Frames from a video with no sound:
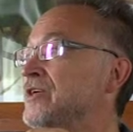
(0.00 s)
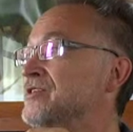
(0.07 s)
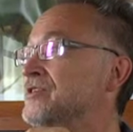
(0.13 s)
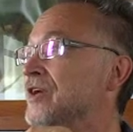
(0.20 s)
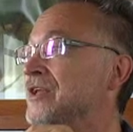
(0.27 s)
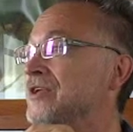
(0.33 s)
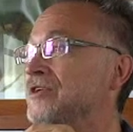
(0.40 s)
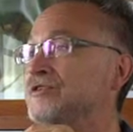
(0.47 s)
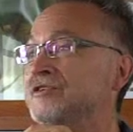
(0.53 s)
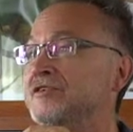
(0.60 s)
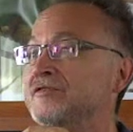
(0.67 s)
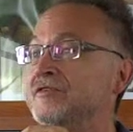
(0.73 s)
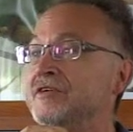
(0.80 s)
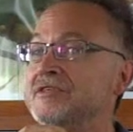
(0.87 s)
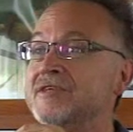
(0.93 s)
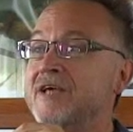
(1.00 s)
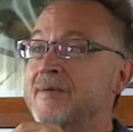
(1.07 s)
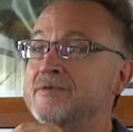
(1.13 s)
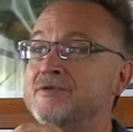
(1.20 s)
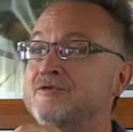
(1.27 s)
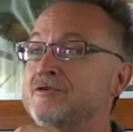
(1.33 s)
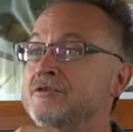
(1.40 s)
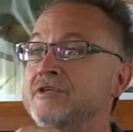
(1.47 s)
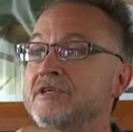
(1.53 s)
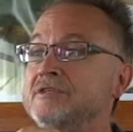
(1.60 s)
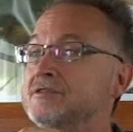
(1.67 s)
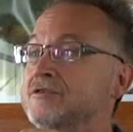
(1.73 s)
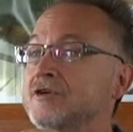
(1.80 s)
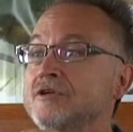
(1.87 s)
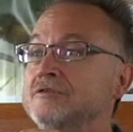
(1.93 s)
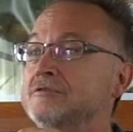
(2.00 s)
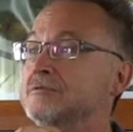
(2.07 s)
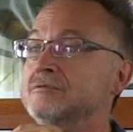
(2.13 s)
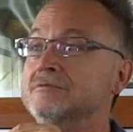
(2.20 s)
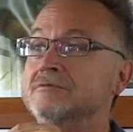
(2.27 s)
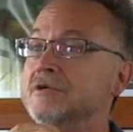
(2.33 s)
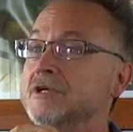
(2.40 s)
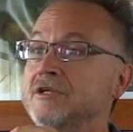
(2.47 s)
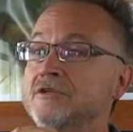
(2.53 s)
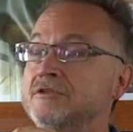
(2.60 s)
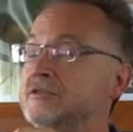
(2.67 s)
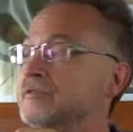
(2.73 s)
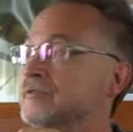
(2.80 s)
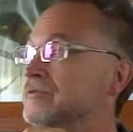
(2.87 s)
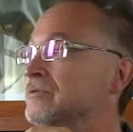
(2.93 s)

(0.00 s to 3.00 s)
as relative, as absolute as not relative.